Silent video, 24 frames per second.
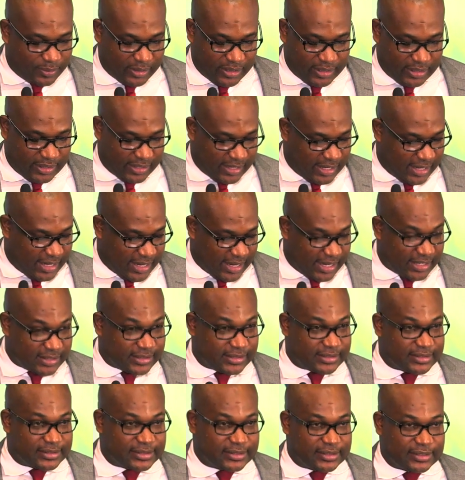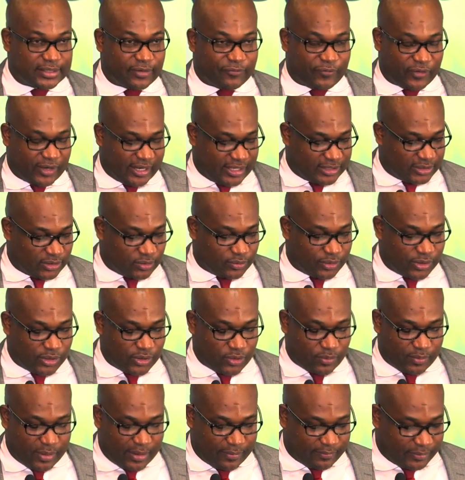be handing the certificates to our
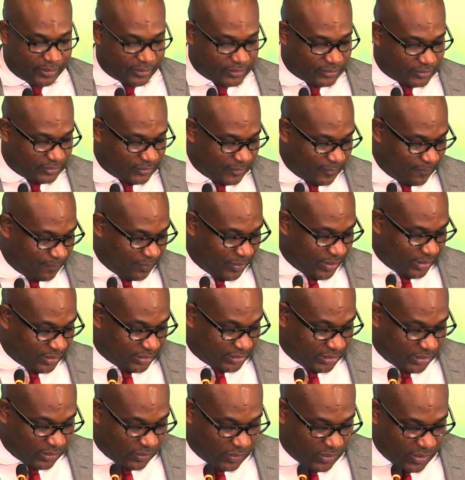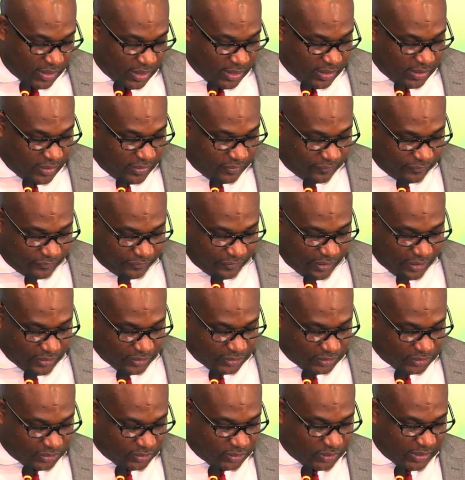new members. So
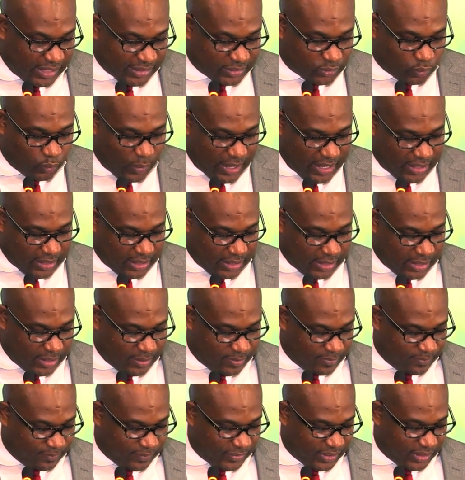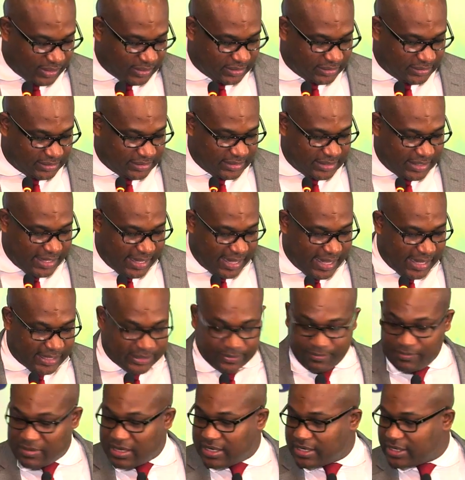first, let's welcome
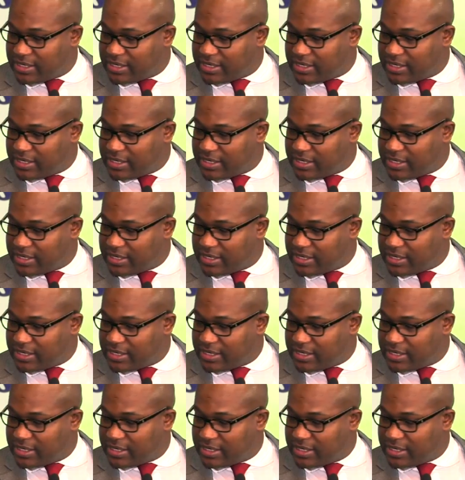C8